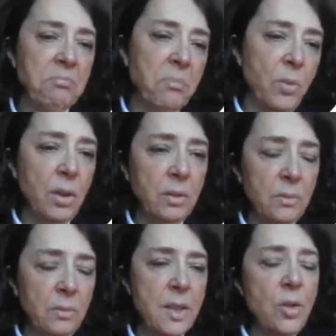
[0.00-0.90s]
well,
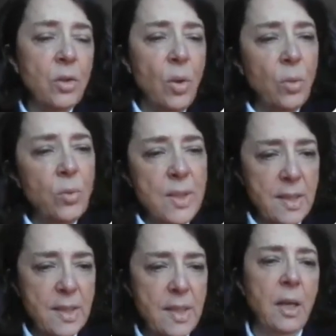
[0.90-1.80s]
it's not always the
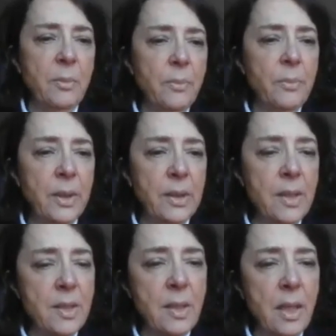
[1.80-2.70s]
same, but
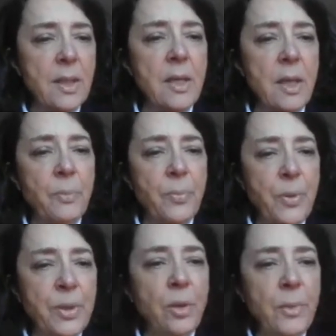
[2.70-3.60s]
it's a
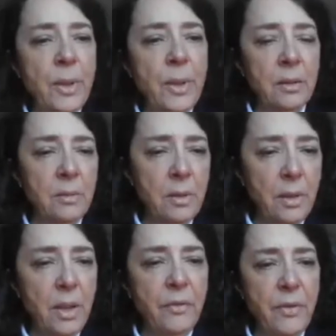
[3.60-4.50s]
predominant
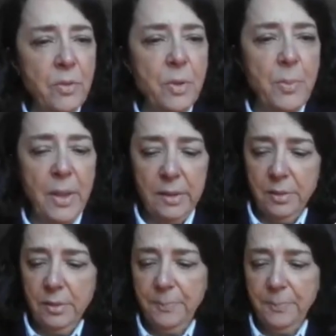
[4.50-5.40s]
diffuse
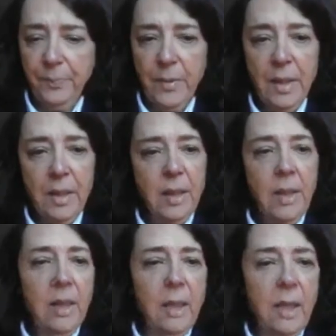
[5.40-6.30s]
pattern.
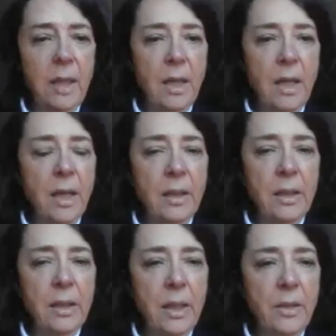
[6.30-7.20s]
And
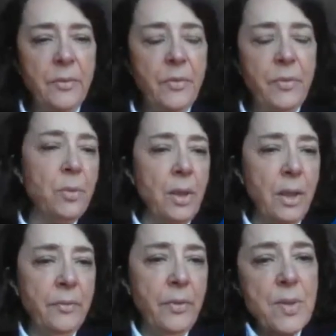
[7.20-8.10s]
if you
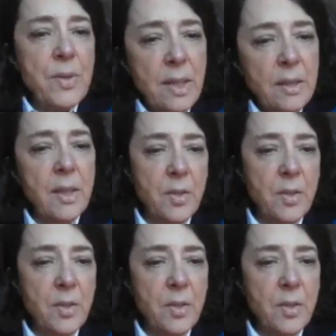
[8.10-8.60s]
see this